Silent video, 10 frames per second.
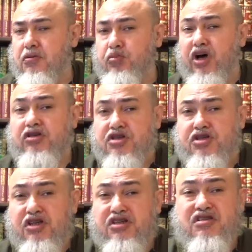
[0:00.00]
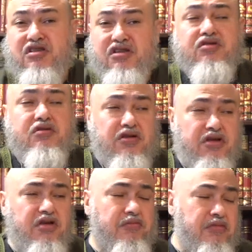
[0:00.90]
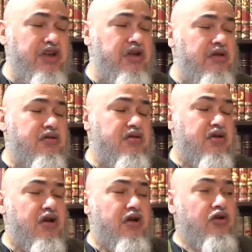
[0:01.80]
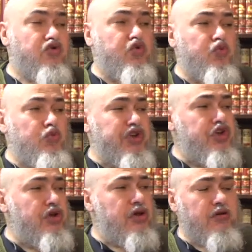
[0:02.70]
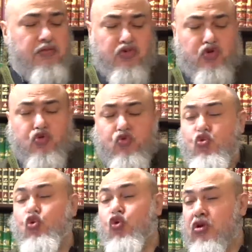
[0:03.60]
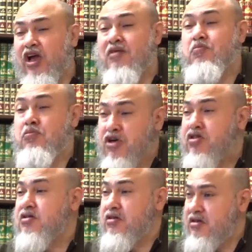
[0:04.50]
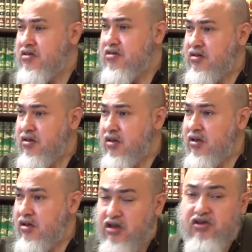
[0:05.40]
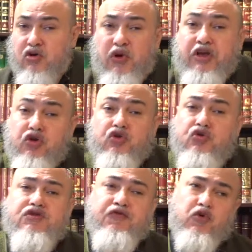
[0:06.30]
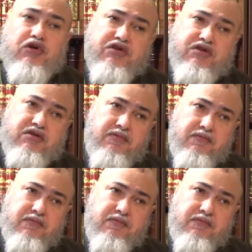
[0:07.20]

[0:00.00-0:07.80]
Batsh is literally means to be cruel and merciless in the way you use force.